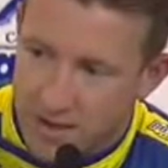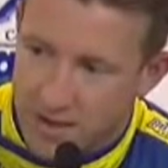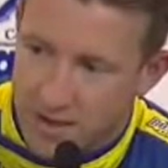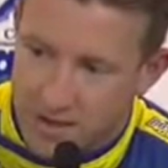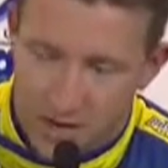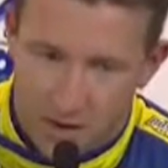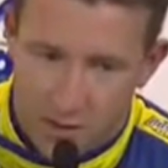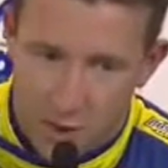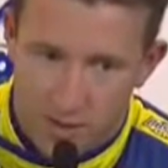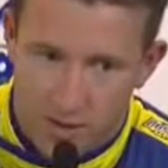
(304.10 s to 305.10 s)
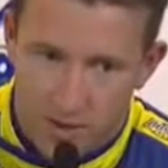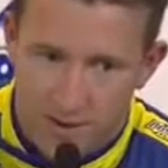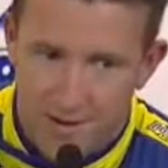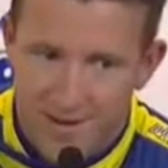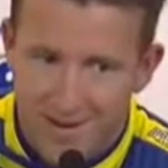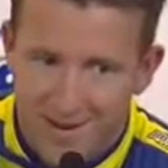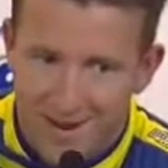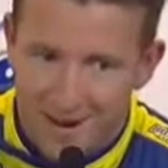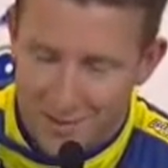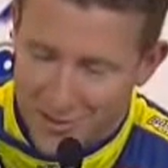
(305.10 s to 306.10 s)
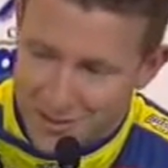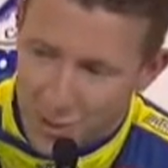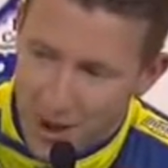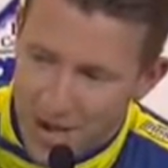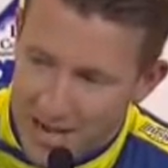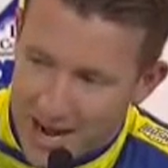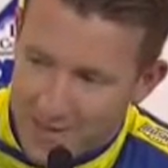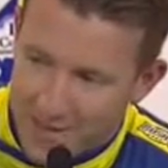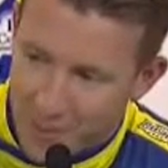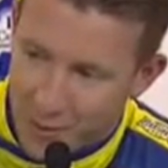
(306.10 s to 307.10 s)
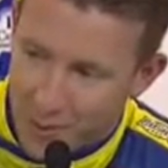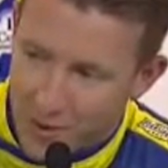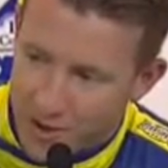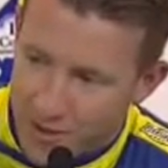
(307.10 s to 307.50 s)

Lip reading: pack and that second group. And then it was just a waiting game, that third one.